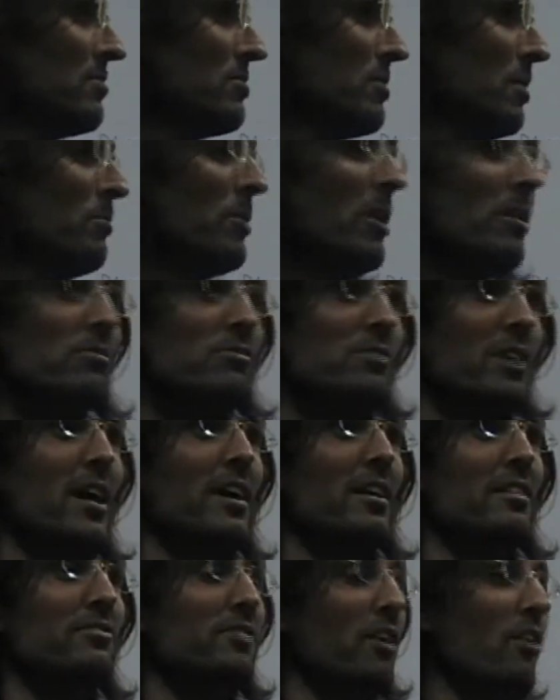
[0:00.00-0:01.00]
So I'm not
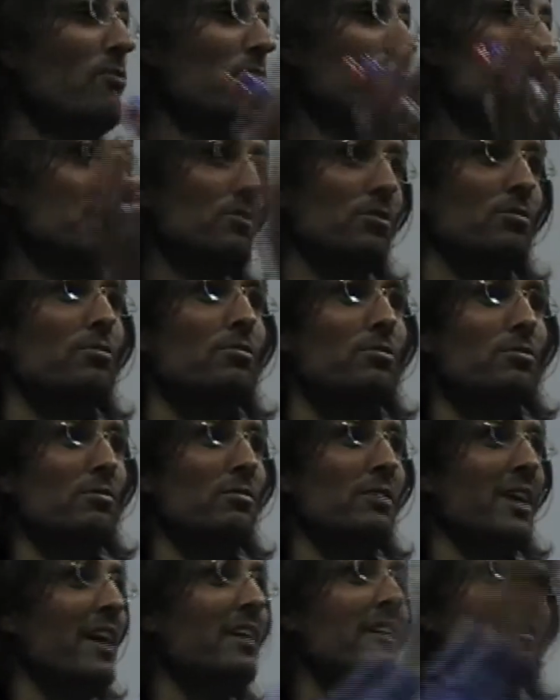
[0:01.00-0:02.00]
saying don't
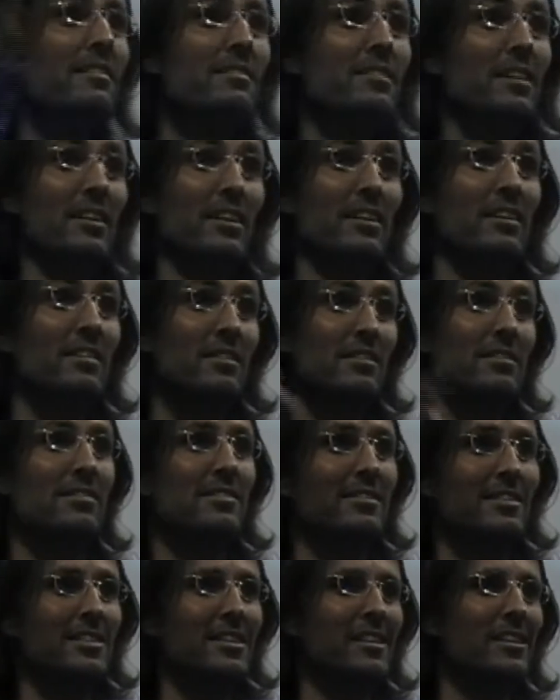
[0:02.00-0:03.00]
do anything,
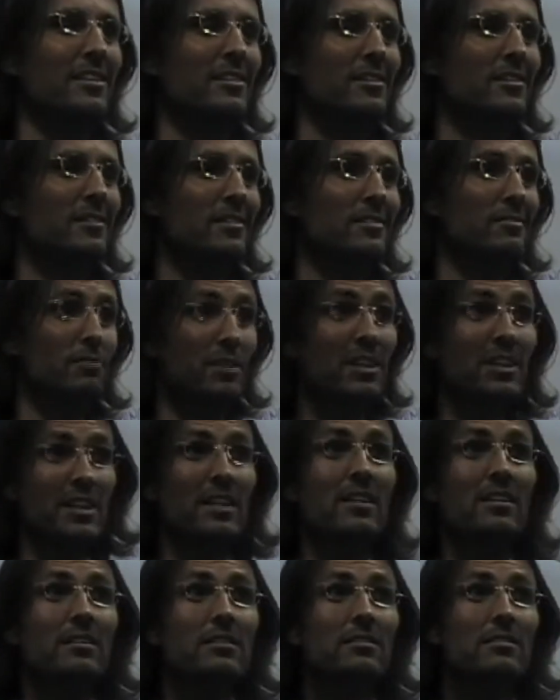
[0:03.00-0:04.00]

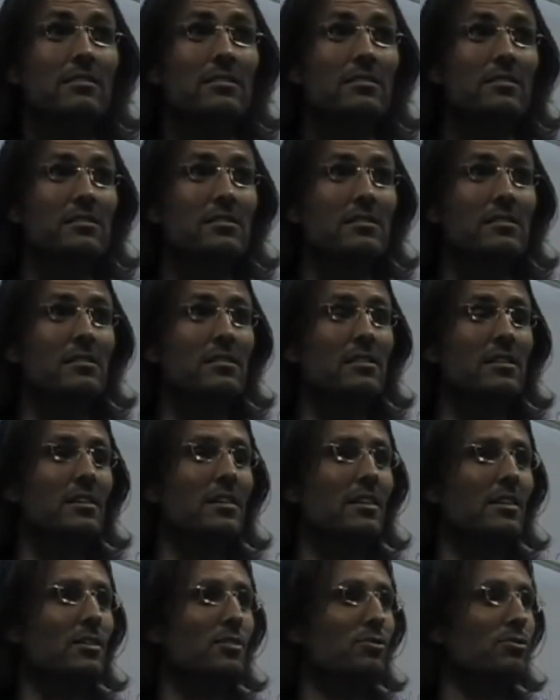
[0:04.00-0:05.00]
really.
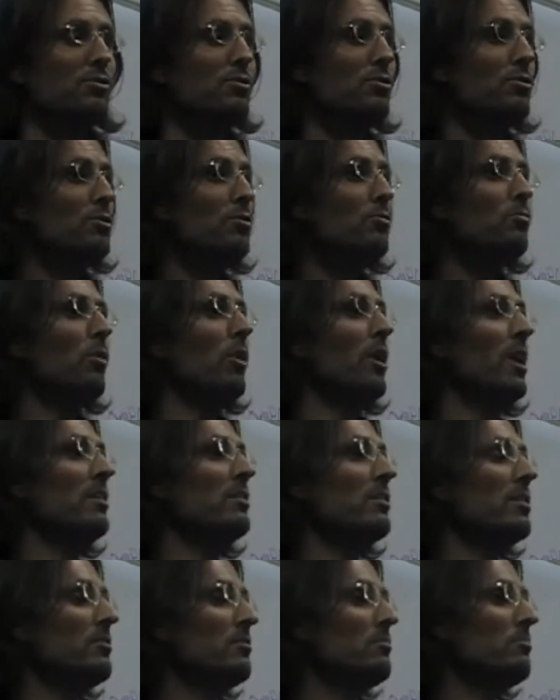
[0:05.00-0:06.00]
Do
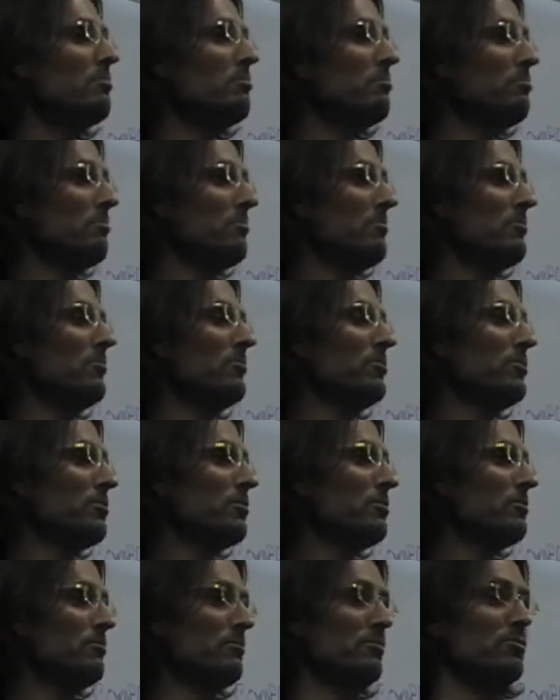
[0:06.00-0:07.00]
what
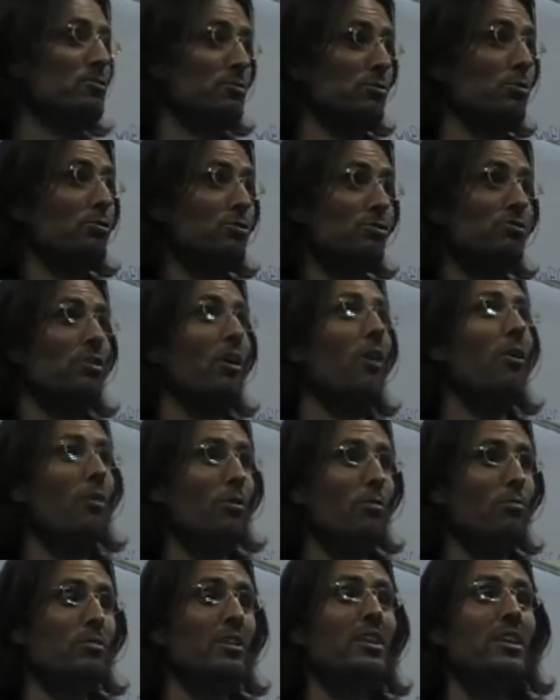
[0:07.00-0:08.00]
you, your
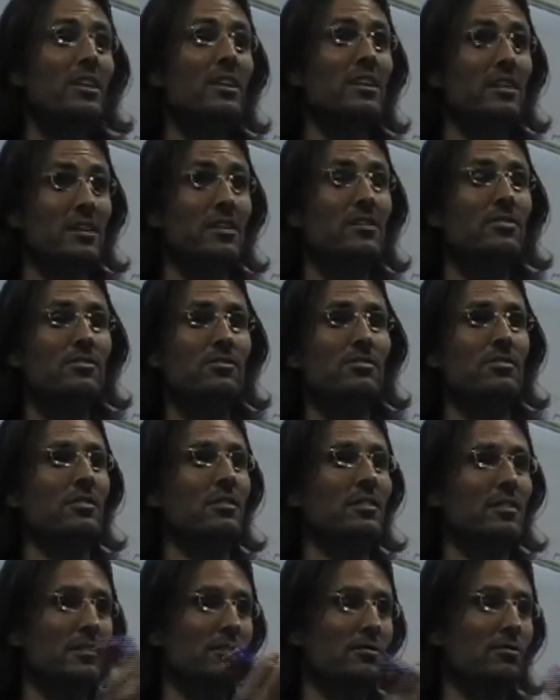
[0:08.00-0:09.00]
soul needs
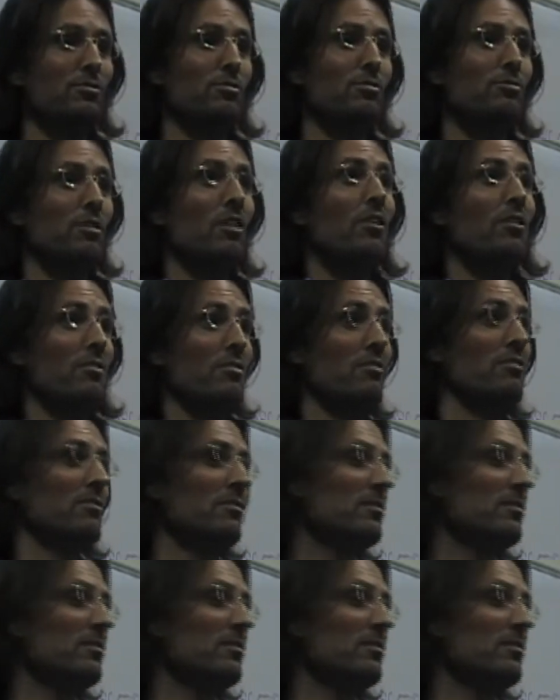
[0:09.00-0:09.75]
to grow.